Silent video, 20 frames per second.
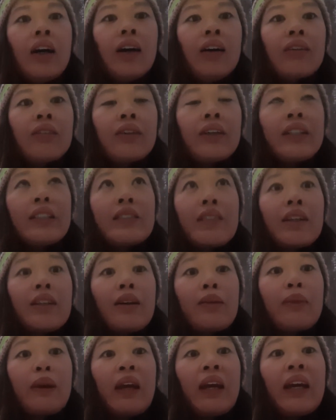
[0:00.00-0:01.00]
Alright, so I
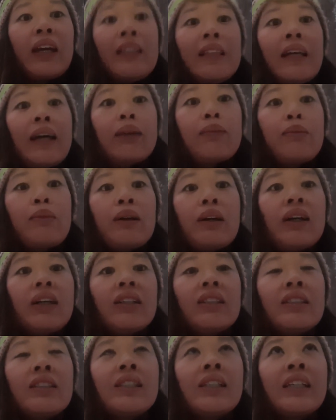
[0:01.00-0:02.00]
got my headlamp
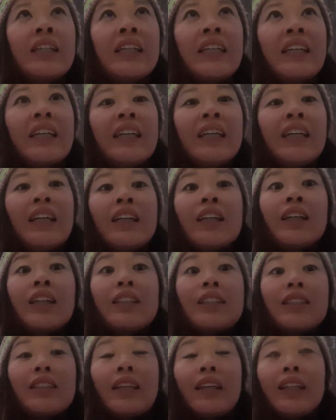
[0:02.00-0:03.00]
on.
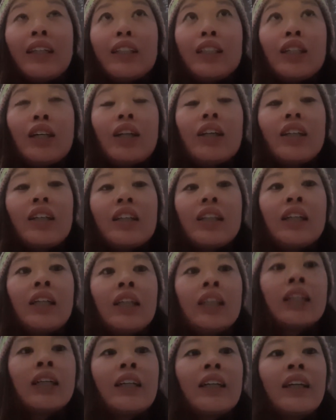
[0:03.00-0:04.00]
It's getting dark.
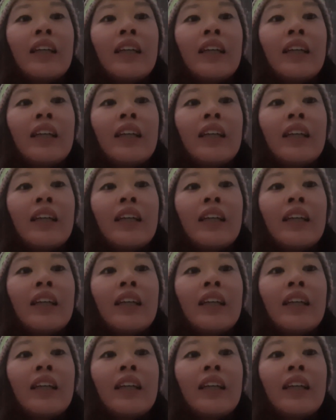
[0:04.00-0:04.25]
Let's see